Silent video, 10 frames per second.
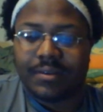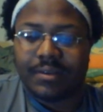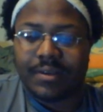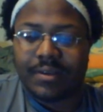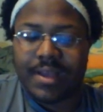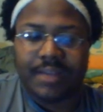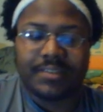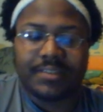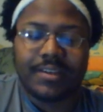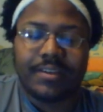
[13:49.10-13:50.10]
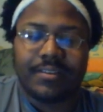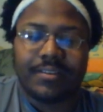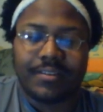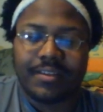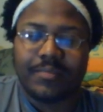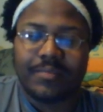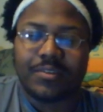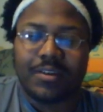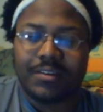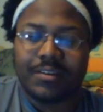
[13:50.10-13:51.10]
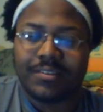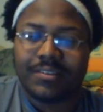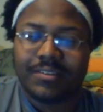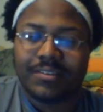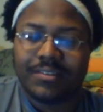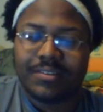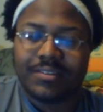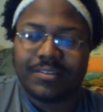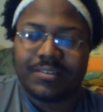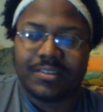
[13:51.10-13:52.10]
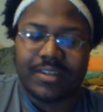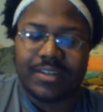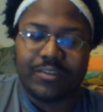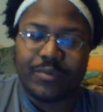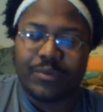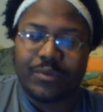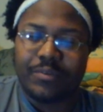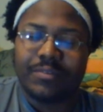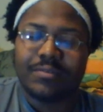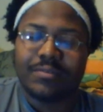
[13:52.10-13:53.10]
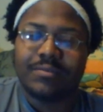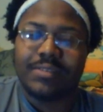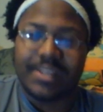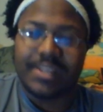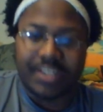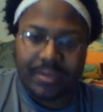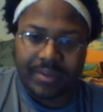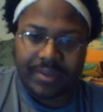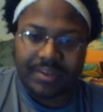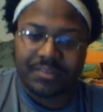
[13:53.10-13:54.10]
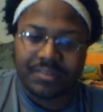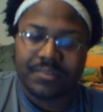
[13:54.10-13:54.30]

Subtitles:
and sing the theme song to Sailor Moon in Japanese.